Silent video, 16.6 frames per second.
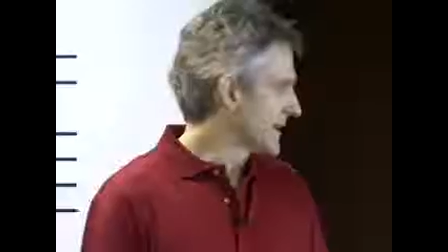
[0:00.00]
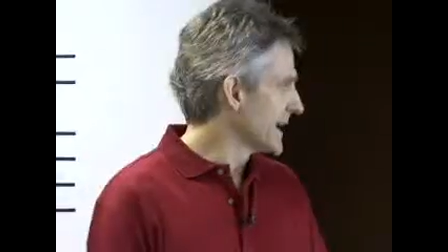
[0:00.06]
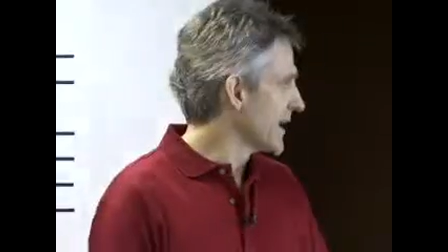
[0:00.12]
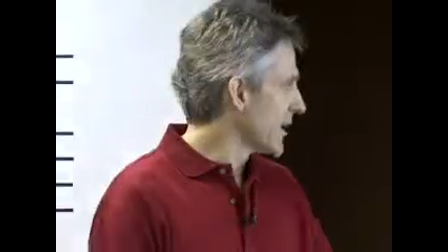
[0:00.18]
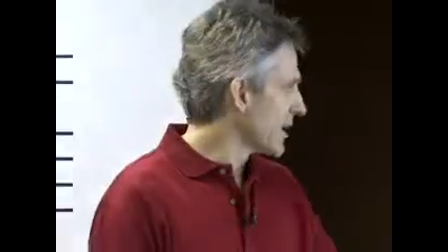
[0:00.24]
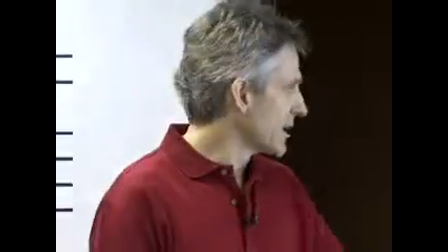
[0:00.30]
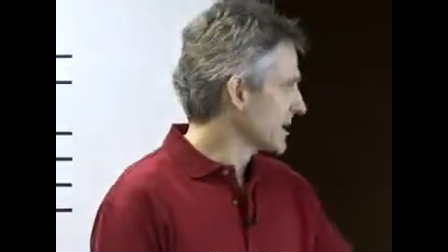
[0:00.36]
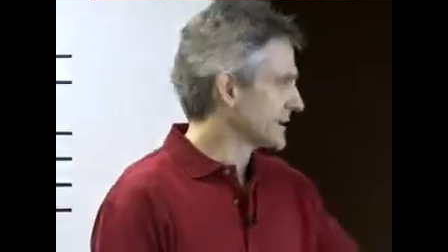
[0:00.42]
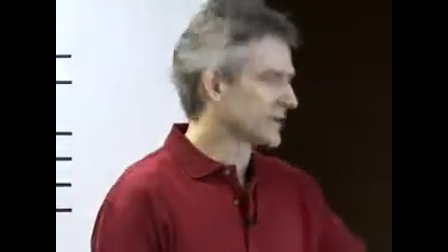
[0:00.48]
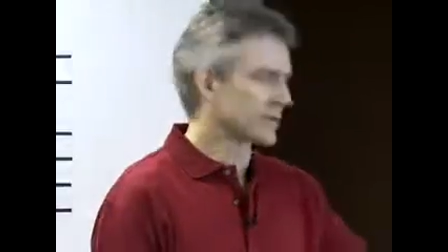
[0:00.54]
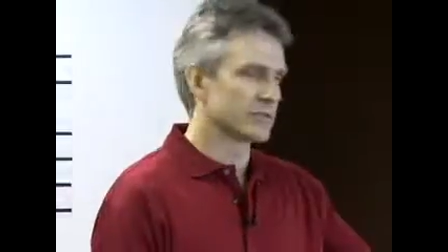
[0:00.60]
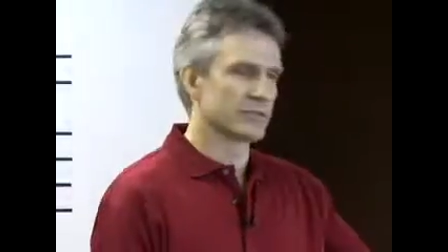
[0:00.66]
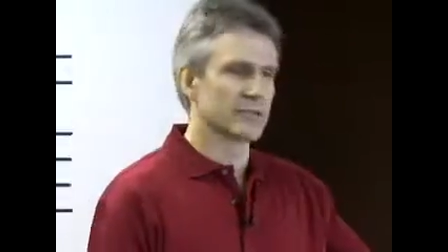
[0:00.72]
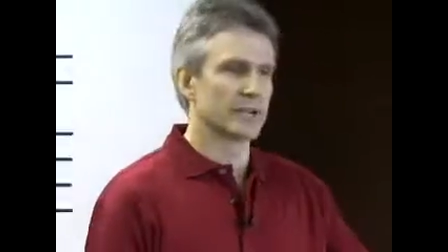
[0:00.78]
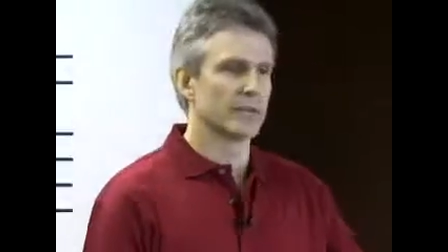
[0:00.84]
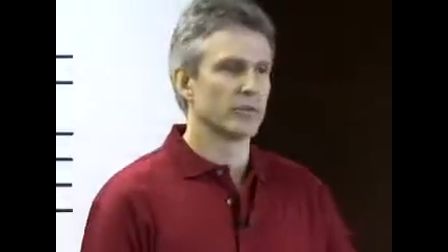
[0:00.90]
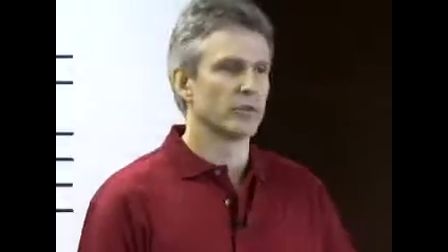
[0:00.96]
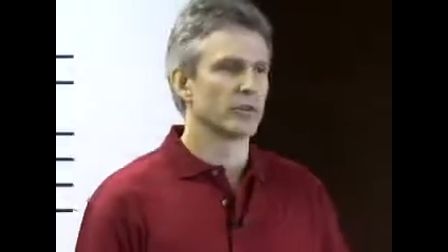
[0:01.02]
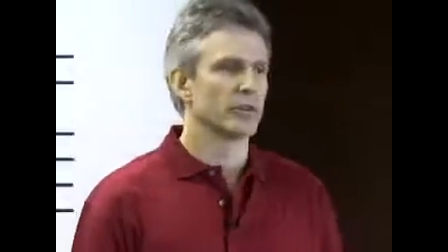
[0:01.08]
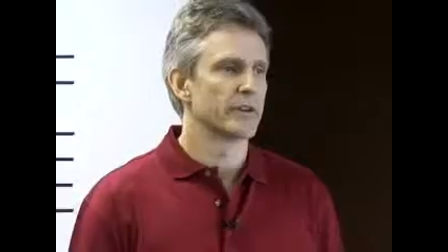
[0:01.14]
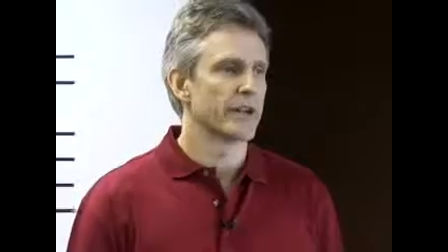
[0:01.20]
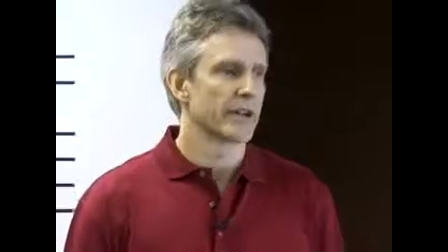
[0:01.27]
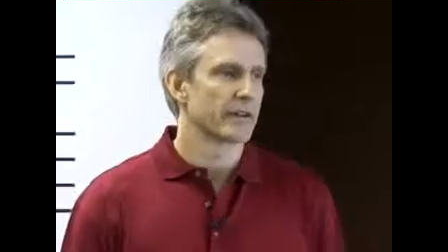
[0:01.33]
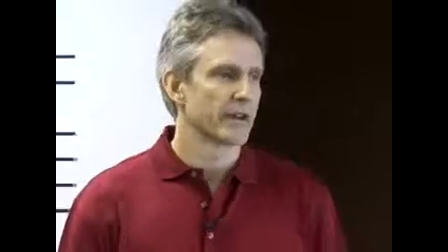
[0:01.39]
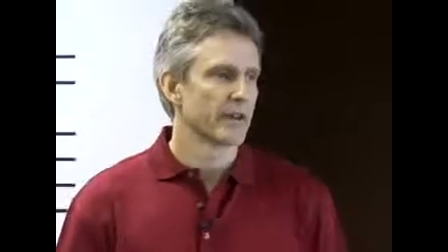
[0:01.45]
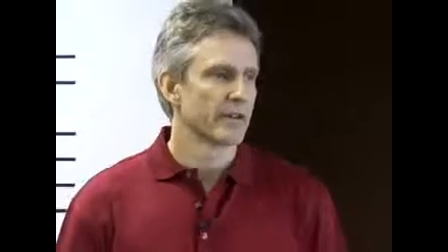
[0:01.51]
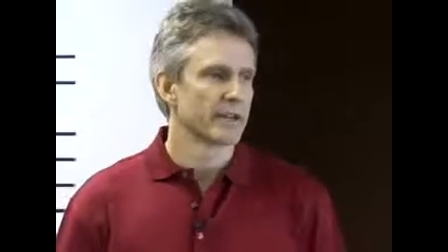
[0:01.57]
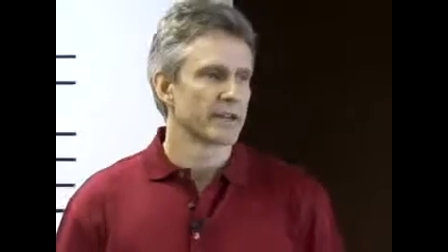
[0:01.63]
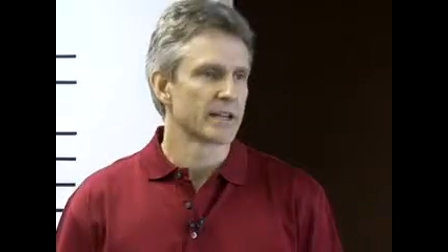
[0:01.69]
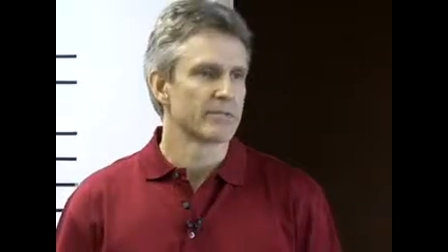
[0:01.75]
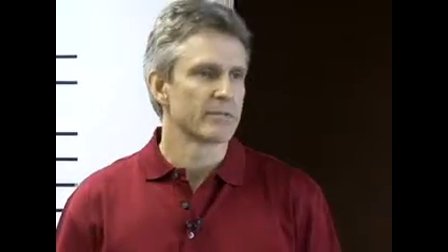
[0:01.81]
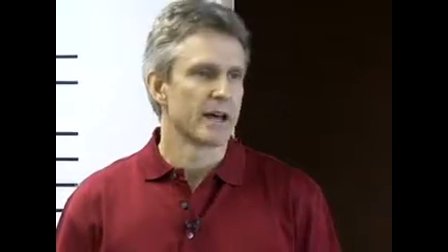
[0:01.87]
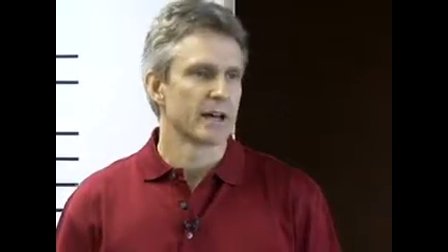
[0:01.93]
they are at those levels, and that's how
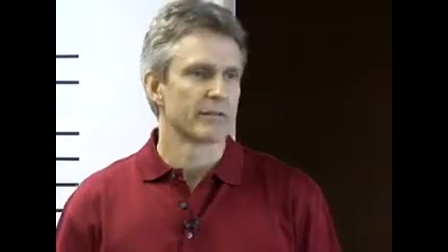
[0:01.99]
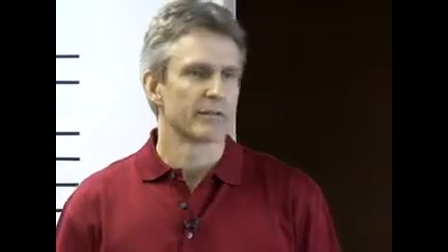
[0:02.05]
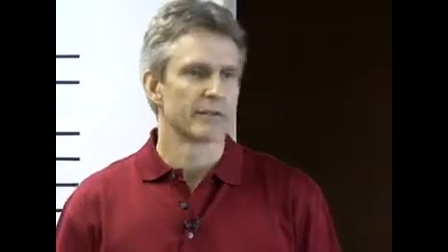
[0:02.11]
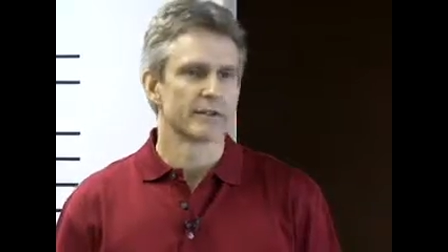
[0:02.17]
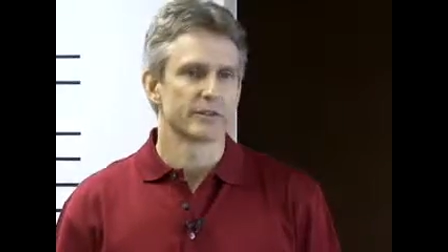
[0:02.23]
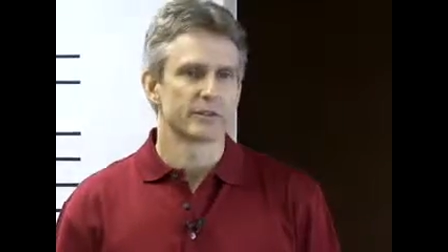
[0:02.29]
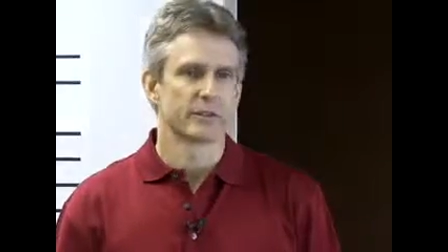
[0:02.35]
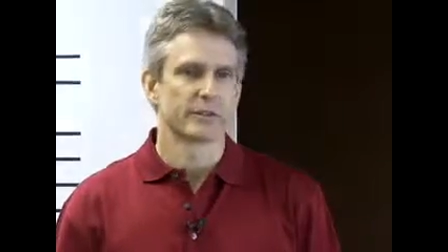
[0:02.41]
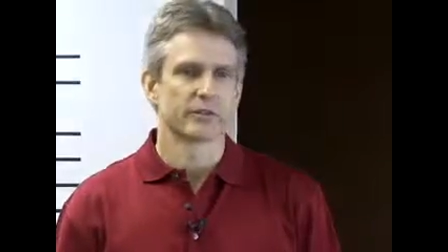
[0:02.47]
they can manifest